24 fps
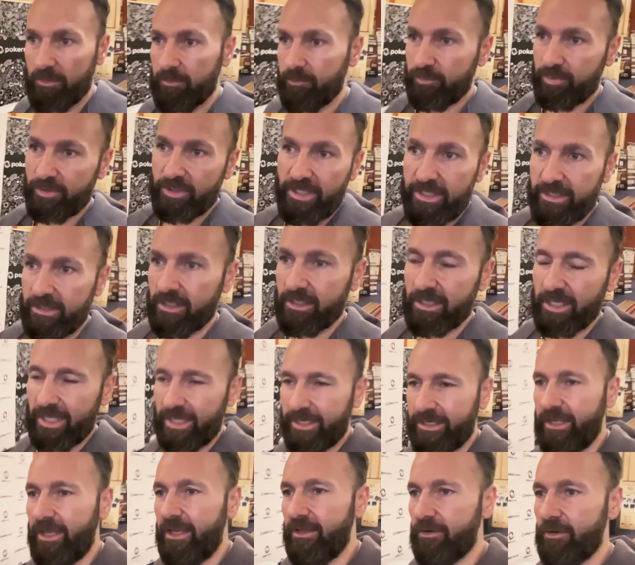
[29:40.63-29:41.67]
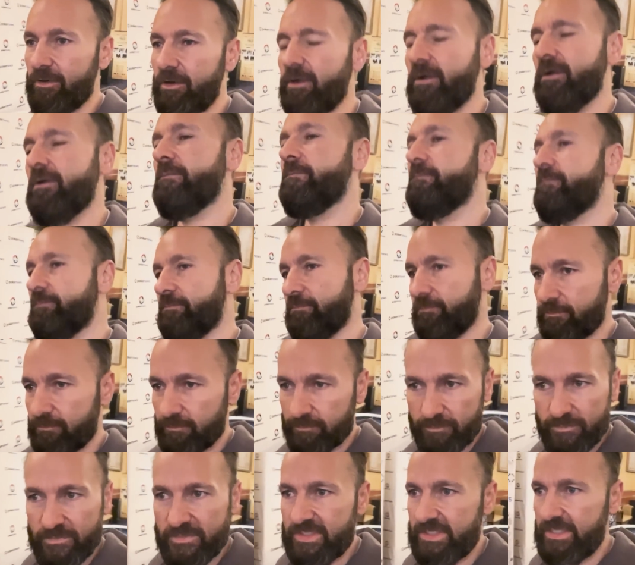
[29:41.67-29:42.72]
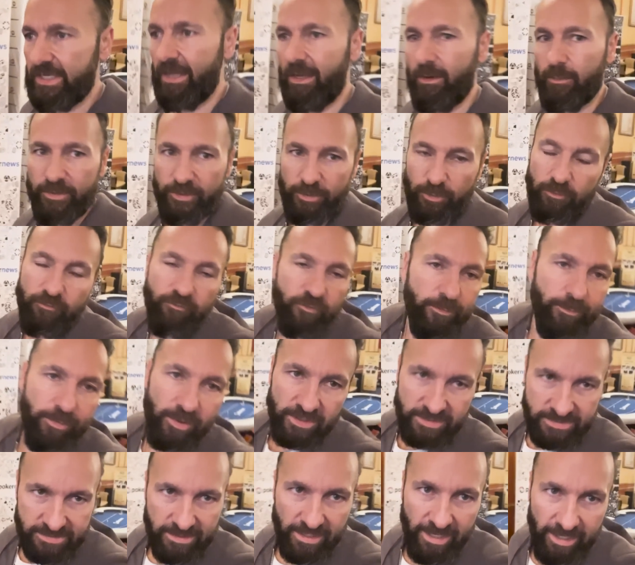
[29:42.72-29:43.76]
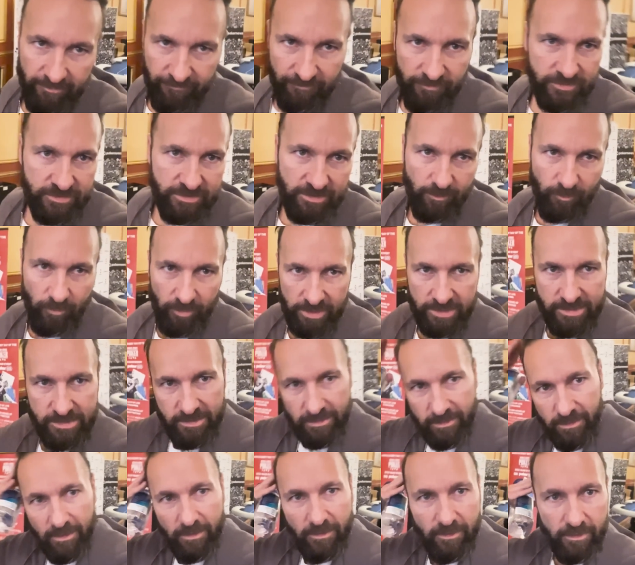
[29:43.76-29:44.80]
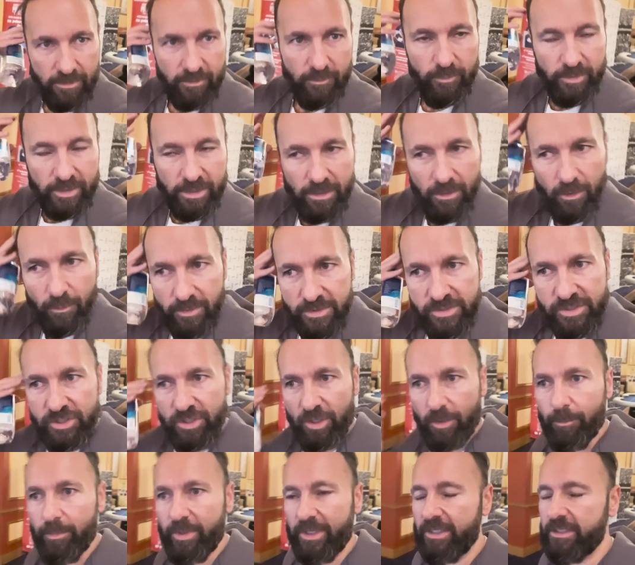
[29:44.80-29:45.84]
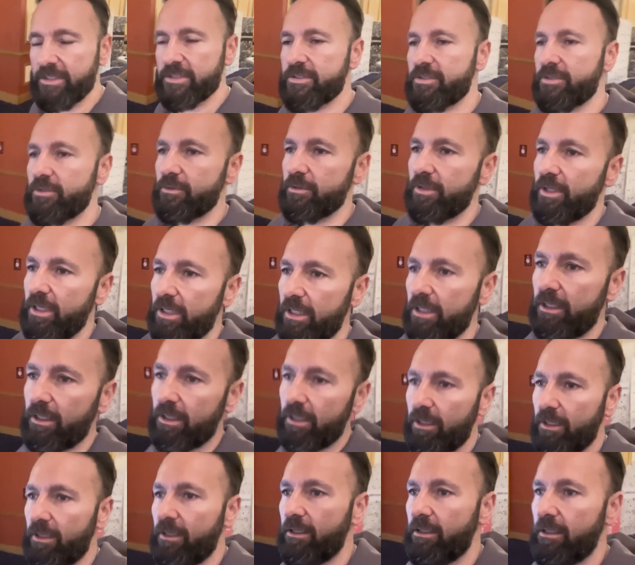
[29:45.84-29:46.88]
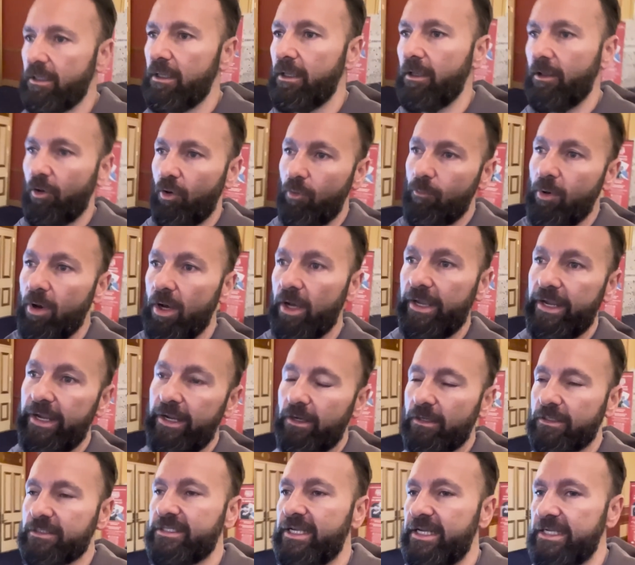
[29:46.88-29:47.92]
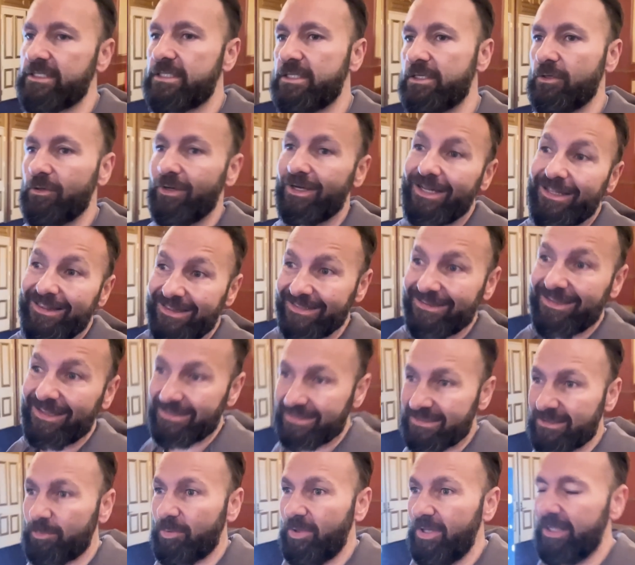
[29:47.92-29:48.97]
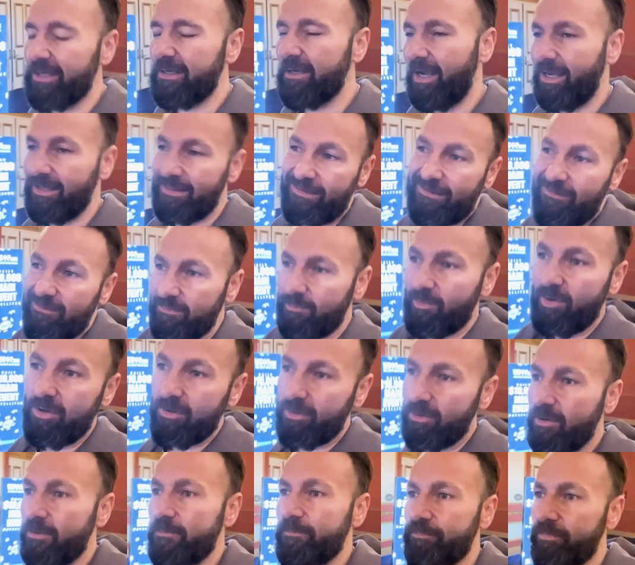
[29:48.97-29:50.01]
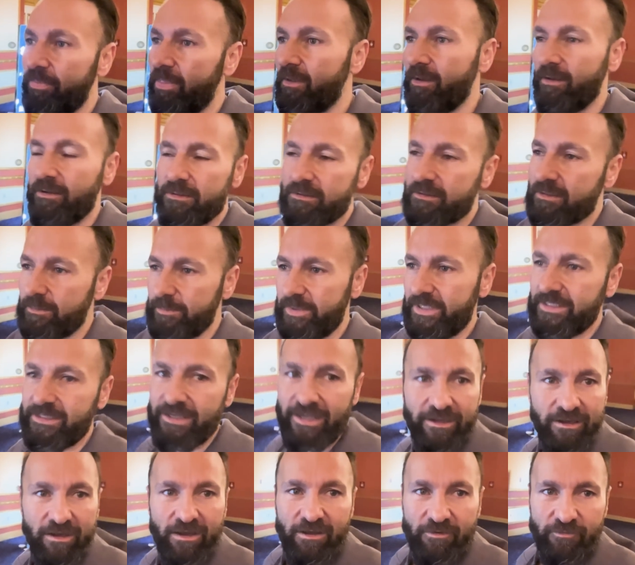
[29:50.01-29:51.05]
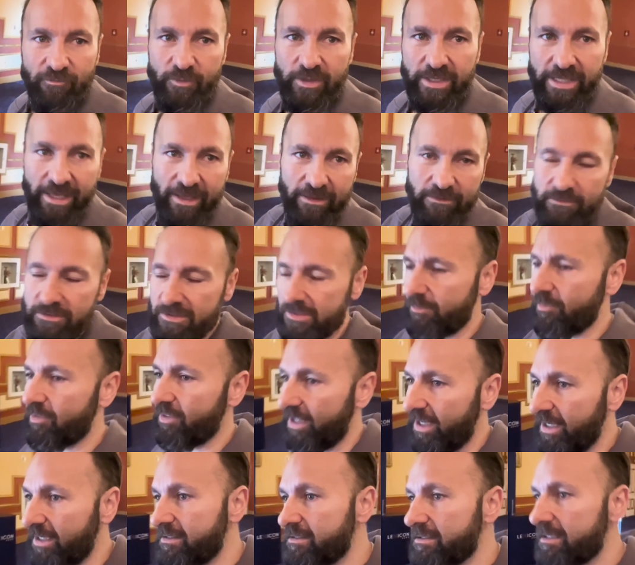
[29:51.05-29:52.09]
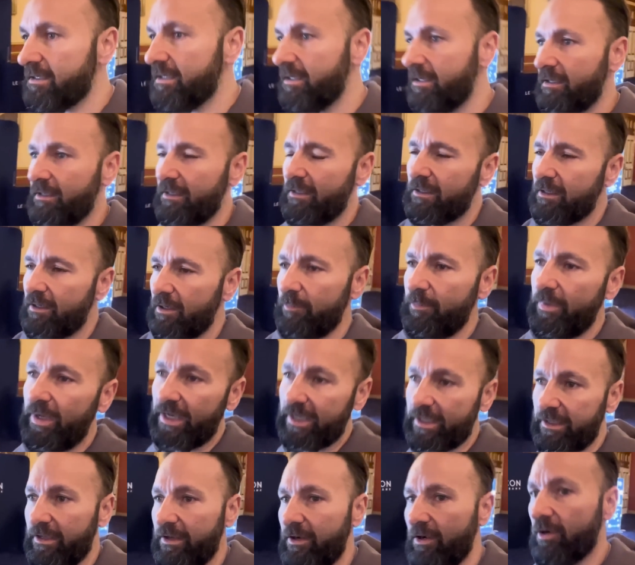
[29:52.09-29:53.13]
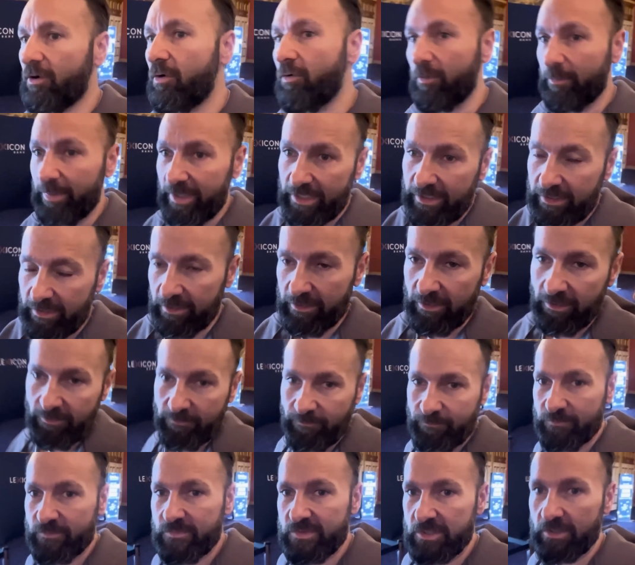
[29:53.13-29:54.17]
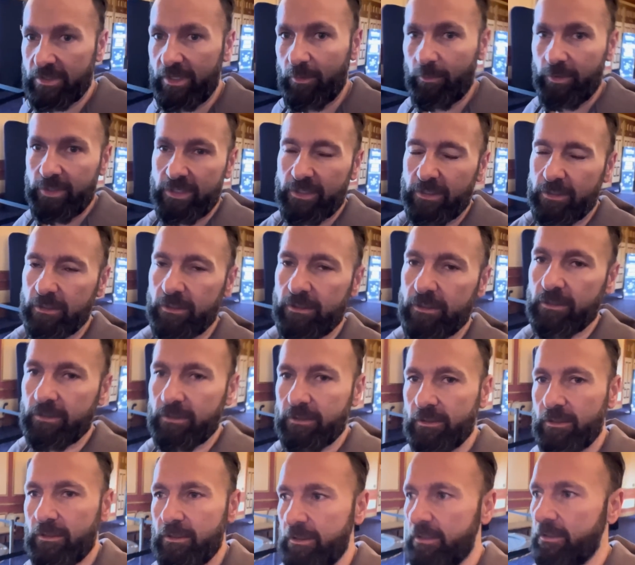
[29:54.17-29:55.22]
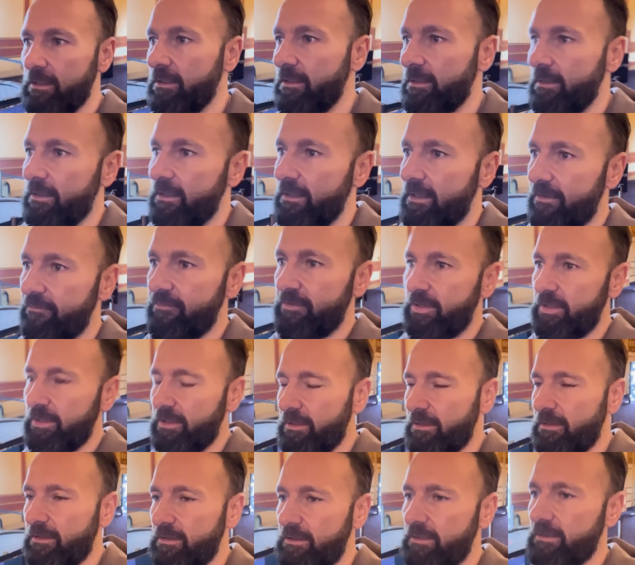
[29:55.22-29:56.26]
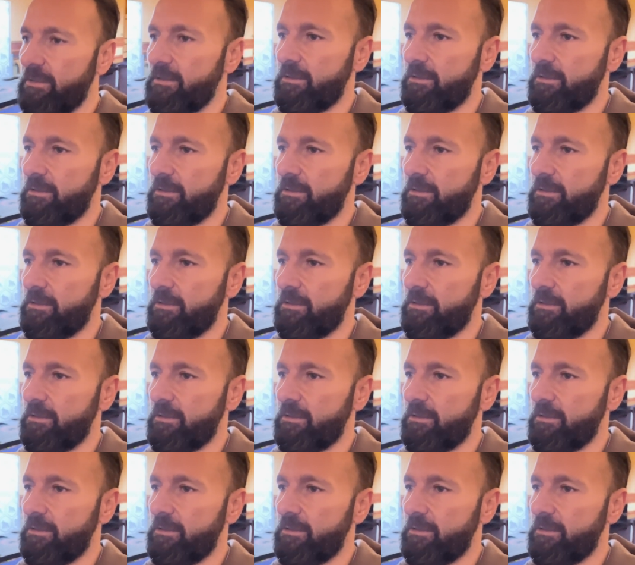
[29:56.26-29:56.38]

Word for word: play the Gladiator, see how we do. If we bust that for some reason, we could always jump into the uh, Omaha 8 on day two. And I think that's the plan. I think tomorrow it's gonna be a day off. We gather some things, come back here, go to bed here so that we can have a